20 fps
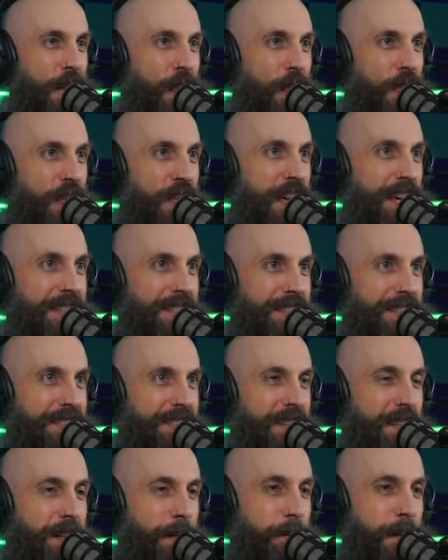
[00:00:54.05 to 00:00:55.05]

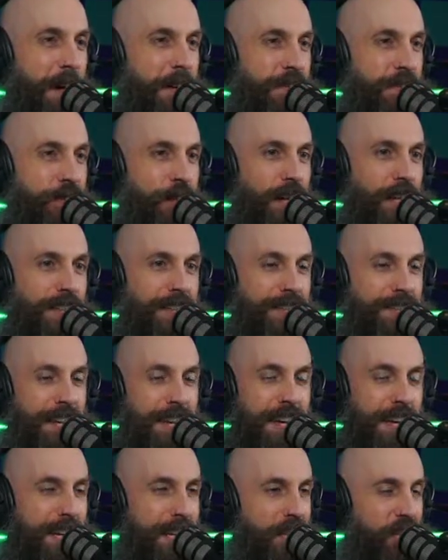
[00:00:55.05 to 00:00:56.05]
This, my friends,
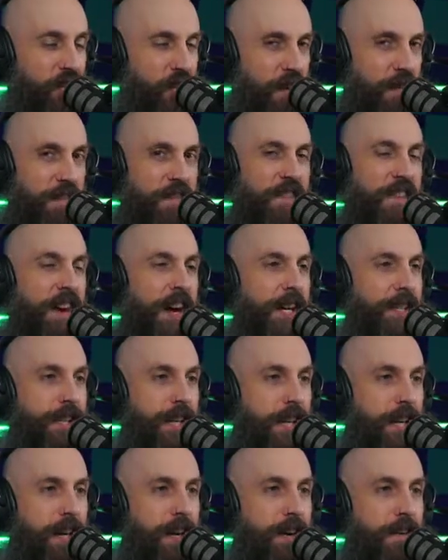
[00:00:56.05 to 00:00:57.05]
is the
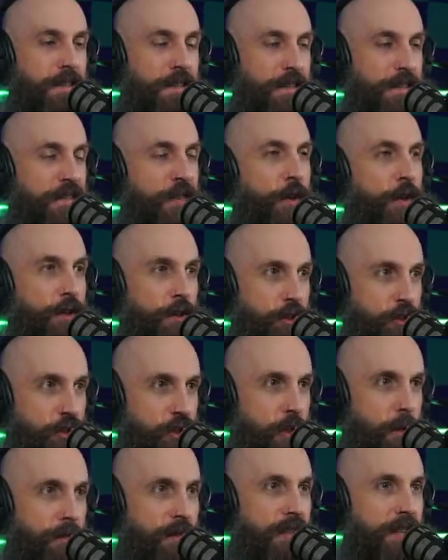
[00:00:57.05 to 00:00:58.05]
very
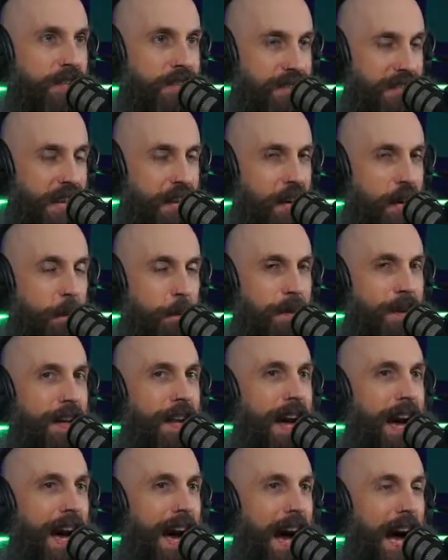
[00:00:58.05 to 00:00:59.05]
first setup
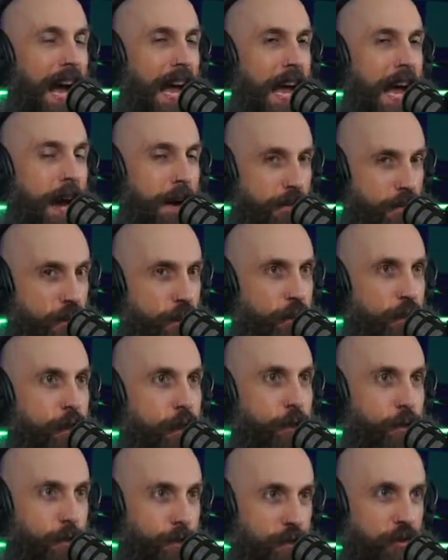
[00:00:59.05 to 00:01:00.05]
I ever
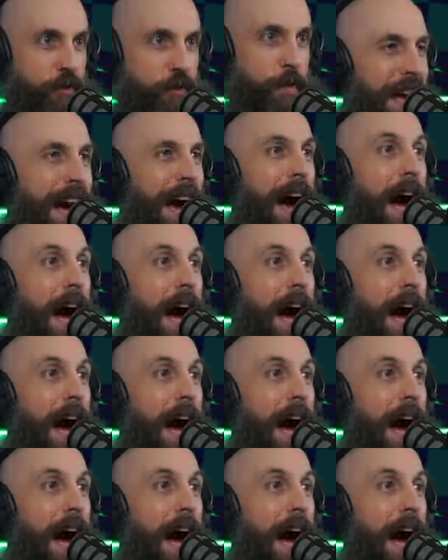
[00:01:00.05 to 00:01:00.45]
used.